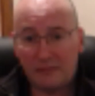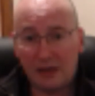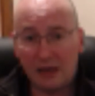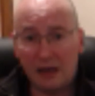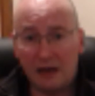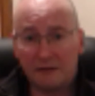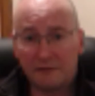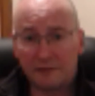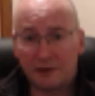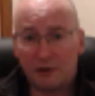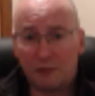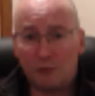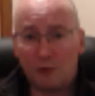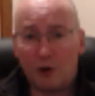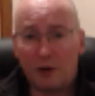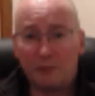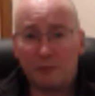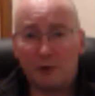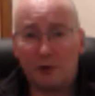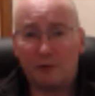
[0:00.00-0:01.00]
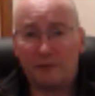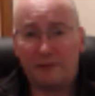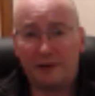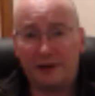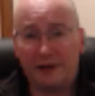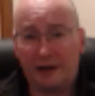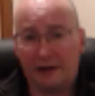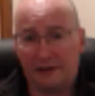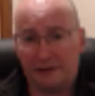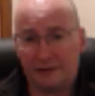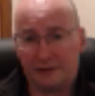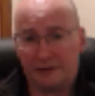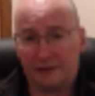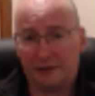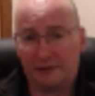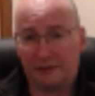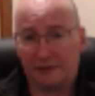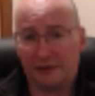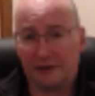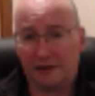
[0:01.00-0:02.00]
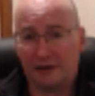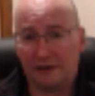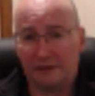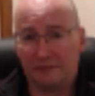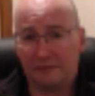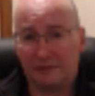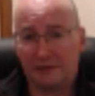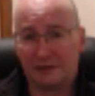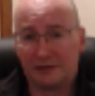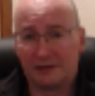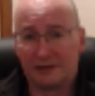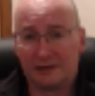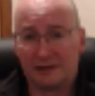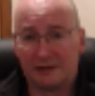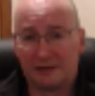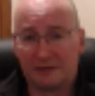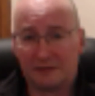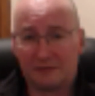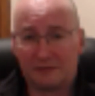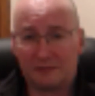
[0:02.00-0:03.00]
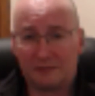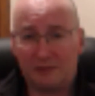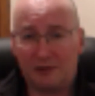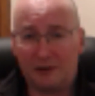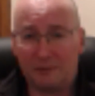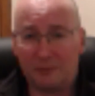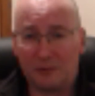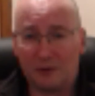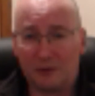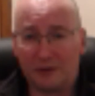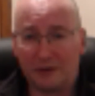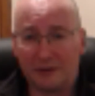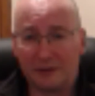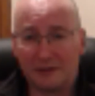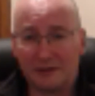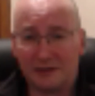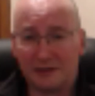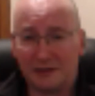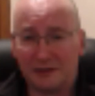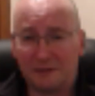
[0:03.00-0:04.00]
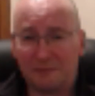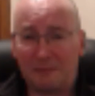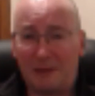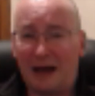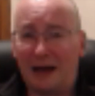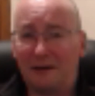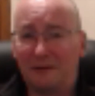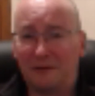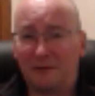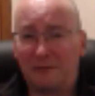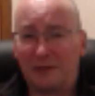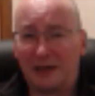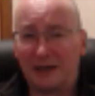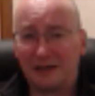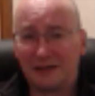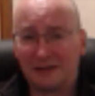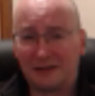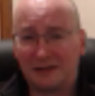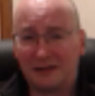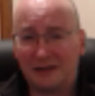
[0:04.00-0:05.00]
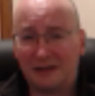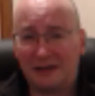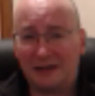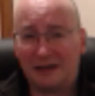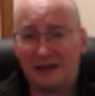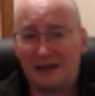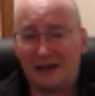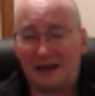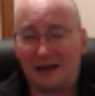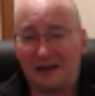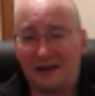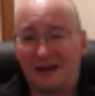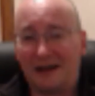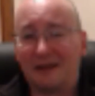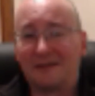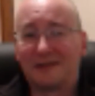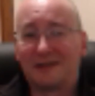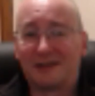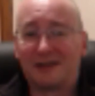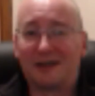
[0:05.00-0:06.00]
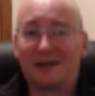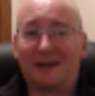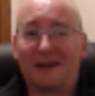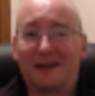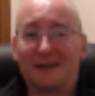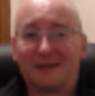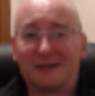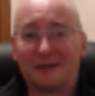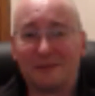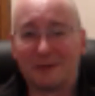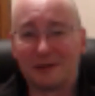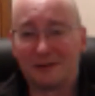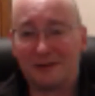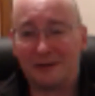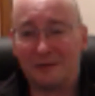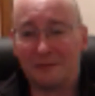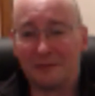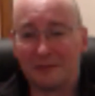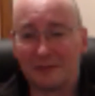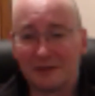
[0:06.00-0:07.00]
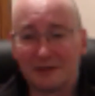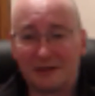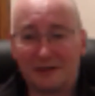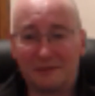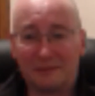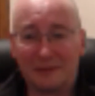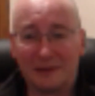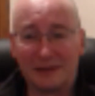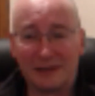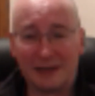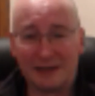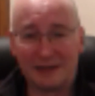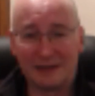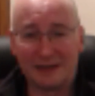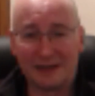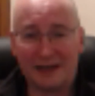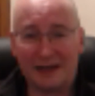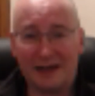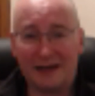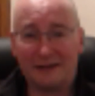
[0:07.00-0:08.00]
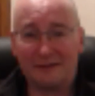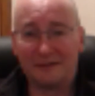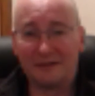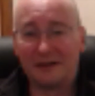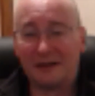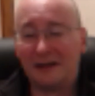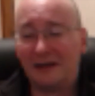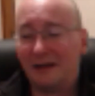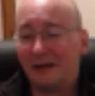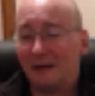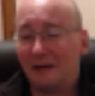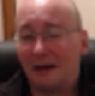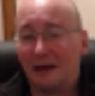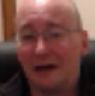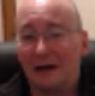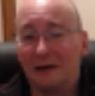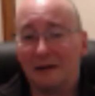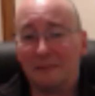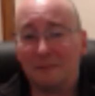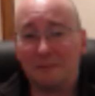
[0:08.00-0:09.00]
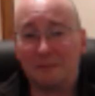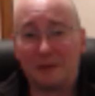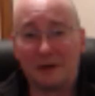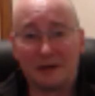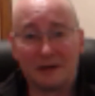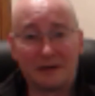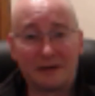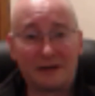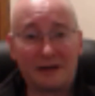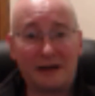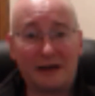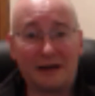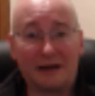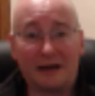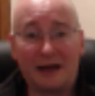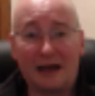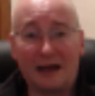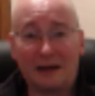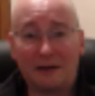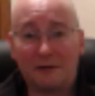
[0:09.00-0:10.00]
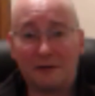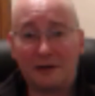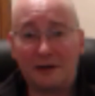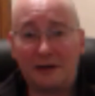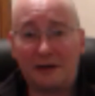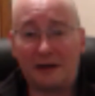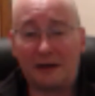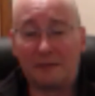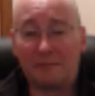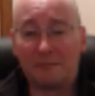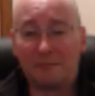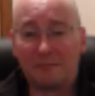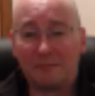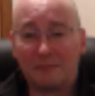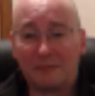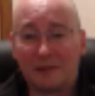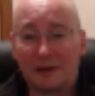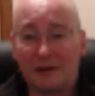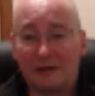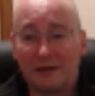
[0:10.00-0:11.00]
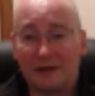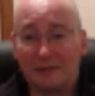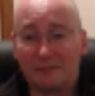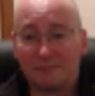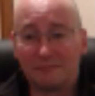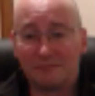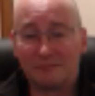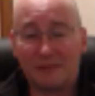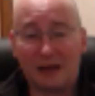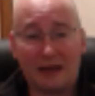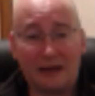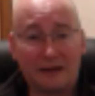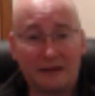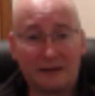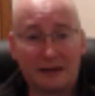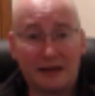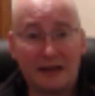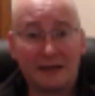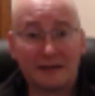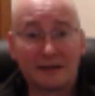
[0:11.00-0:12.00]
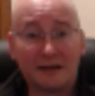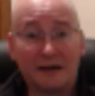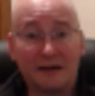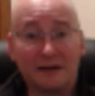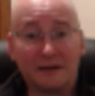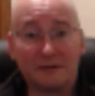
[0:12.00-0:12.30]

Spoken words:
I've got one more video to do tonight, which is quite boring because it's power based, and I have to shut down some equipment because I've been testing it out. But yeah, hang on in there. All right, and clear skies.